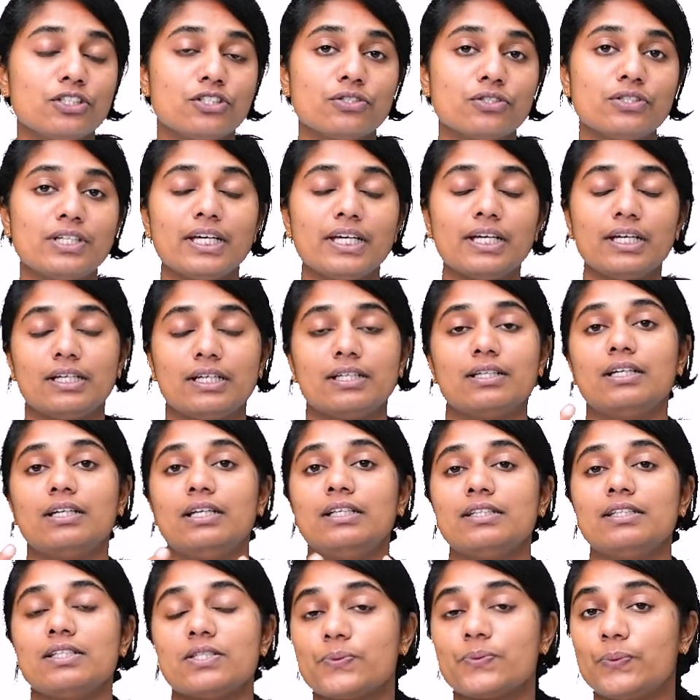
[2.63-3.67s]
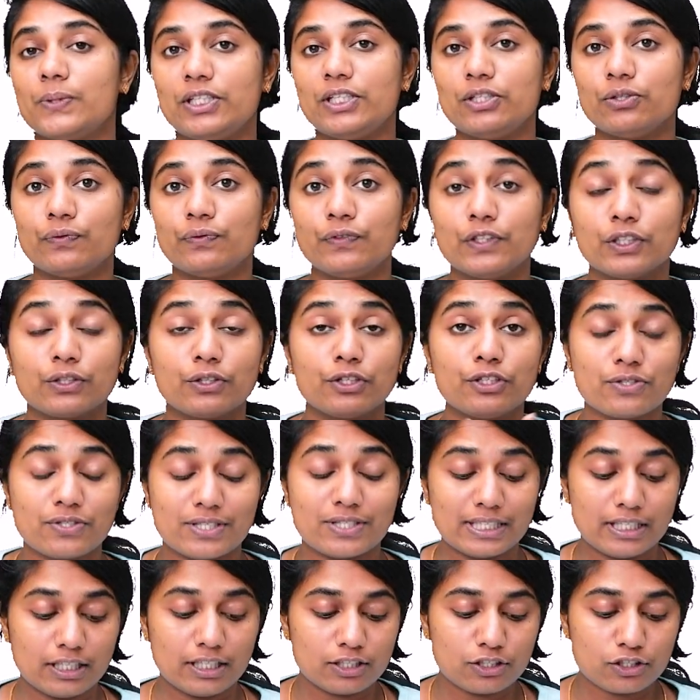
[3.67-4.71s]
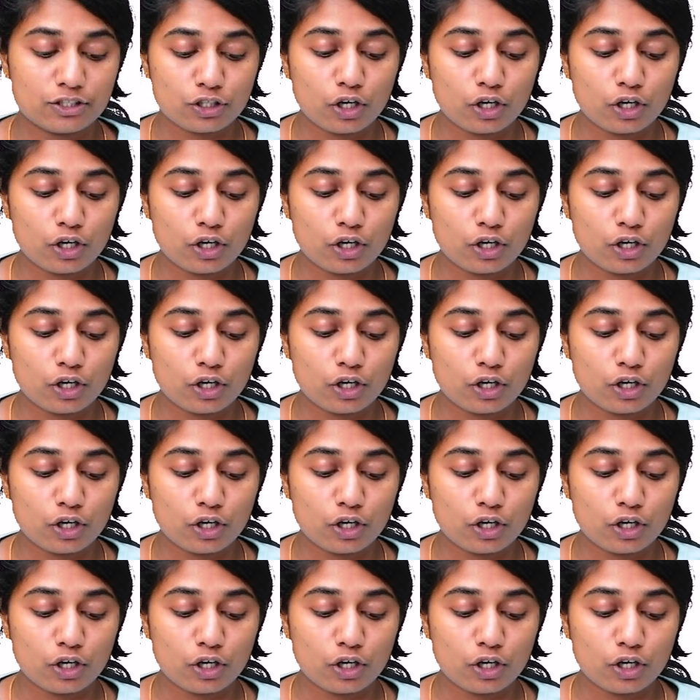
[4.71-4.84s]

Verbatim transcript: Today in this video we are going to see